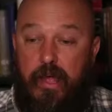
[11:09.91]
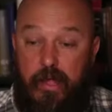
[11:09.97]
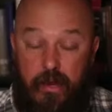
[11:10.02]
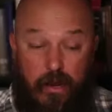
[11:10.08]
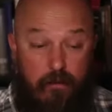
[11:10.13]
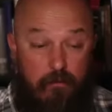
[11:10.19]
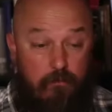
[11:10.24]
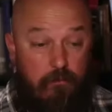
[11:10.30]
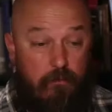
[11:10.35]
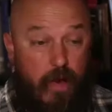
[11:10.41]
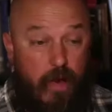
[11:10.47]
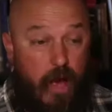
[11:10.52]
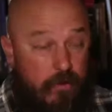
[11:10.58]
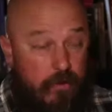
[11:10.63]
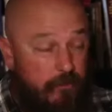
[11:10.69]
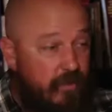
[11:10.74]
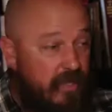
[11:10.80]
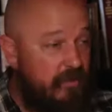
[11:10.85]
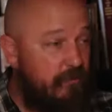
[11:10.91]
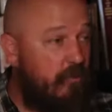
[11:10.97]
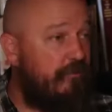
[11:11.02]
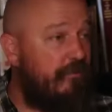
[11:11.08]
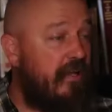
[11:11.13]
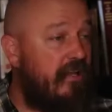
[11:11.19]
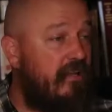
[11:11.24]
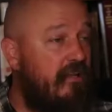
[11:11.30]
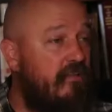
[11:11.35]
And I was a
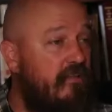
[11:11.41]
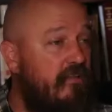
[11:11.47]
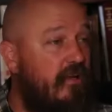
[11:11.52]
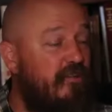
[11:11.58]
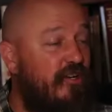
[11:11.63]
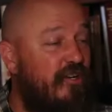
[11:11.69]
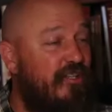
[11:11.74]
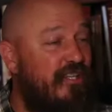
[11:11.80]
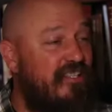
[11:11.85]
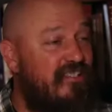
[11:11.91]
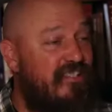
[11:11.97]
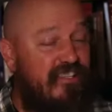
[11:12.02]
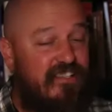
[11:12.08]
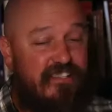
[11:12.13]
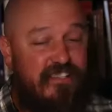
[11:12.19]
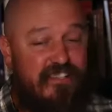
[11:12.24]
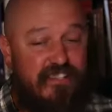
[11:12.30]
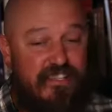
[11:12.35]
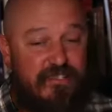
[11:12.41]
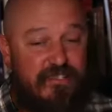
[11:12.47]
baseball fan, so I started listening to